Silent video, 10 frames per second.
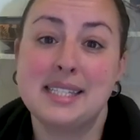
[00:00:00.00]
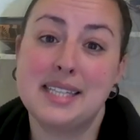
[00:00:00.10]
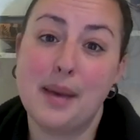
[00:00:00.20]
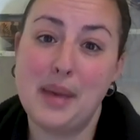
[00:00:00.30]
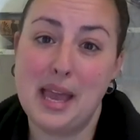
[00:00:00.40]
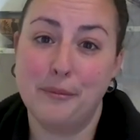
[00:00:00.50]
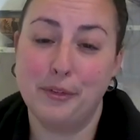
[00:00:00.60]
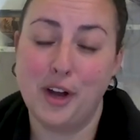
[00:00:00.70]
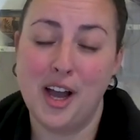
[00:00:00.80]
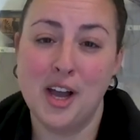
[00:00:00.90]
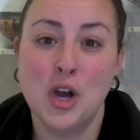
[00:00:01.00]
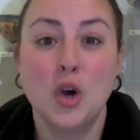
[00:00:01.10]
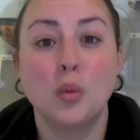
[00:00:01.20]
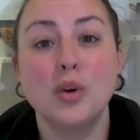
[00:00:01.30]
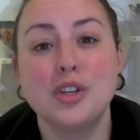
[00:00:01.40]
Some amphora
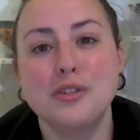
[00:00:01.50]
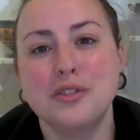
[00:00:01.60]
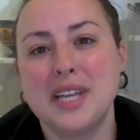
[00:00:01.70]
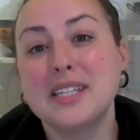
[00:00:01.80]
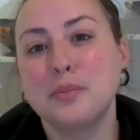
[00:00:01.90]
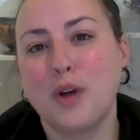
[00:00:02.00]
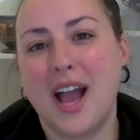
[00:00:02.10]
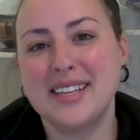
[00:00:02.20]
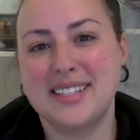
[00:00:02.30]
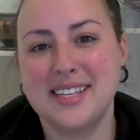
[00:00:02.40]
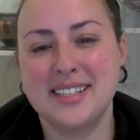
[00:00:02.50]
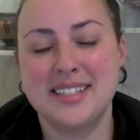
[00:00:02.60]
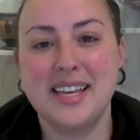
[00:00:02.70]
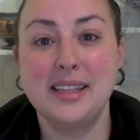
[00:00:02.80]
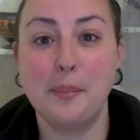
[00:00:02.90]
were used as
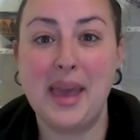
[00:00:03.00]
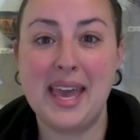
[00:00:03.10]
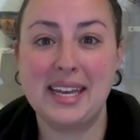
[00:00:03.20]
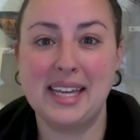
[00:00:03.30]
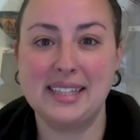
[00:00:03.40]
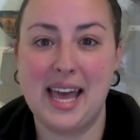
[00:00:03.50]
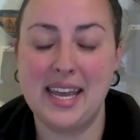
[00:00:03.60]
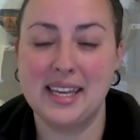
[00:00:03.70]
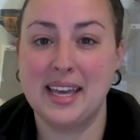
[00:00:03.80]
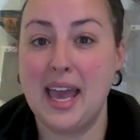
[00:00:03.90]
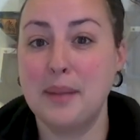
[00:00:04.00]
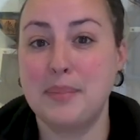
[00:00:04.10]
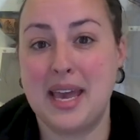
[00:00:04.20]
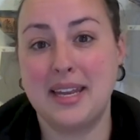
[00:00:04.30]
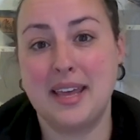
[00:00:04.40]
prizes in the Panhellenic
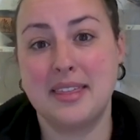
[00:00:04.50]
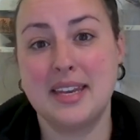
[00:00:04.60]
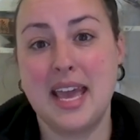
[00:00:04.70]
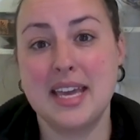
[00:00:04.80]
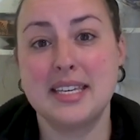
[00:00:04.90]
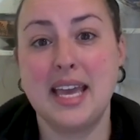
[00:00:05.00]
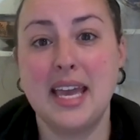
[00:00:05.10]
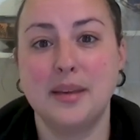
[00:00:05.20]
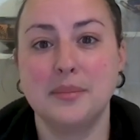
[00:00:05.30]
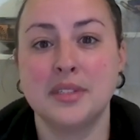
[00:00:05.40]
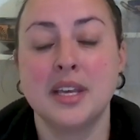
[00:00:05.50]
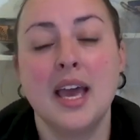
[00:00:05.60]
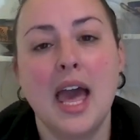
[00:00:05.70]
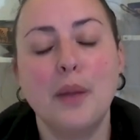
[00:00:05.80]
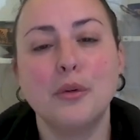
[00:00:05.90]
and Panathenaic games
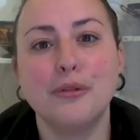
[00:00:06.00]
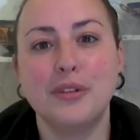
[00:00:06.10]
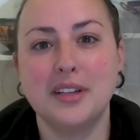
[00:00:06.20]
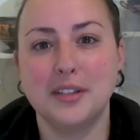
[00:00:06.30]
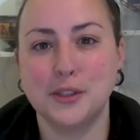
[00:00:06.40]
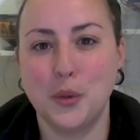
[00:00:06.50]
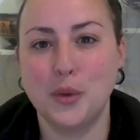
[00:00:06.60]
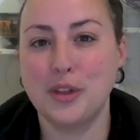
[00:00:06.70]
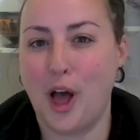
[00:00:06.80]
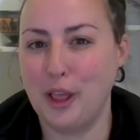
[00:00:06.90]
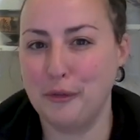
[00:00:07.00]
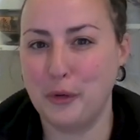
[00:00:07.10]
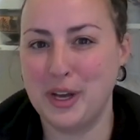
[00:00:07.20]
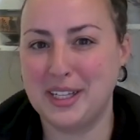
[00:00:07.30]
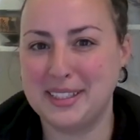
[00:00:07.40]
and were filled with olive
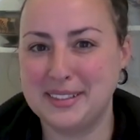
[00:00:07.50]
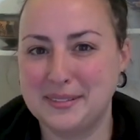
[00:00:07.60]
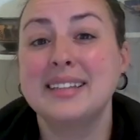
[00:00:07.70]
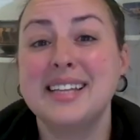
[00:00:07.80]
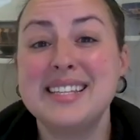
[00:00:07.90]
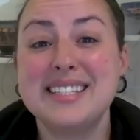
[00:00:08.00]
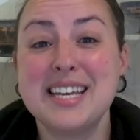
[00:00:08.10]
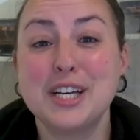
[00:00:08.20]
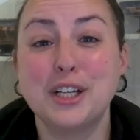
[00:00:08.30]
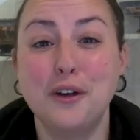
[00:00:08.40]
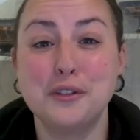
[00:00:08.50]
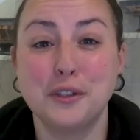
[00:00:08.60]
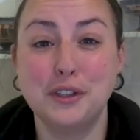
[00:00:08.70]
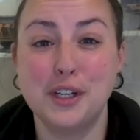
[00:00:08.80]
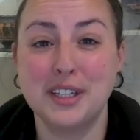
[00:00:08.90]
oil. Let's take a
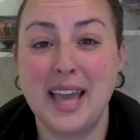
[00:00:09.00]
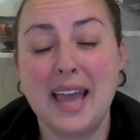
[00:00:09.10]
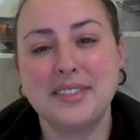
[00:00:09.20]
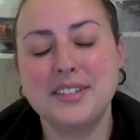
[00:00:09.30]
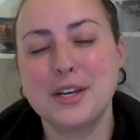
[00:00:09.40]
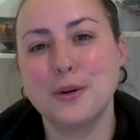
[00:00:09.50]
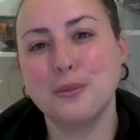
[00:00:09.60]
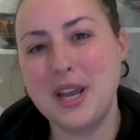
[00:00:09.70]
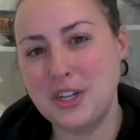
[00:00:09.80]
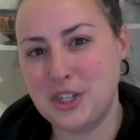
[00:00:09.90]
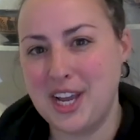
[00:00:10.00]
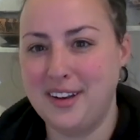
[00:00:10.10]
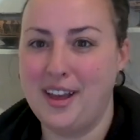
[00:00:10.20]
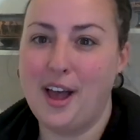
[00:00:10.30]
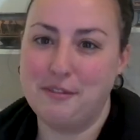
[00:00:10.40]
closer look at the
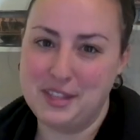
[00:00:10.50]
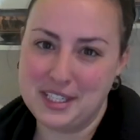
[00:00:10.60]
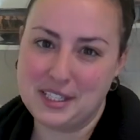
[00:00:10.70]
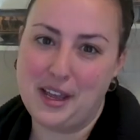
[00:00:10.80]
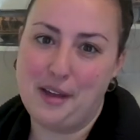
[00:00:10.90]
decoration of this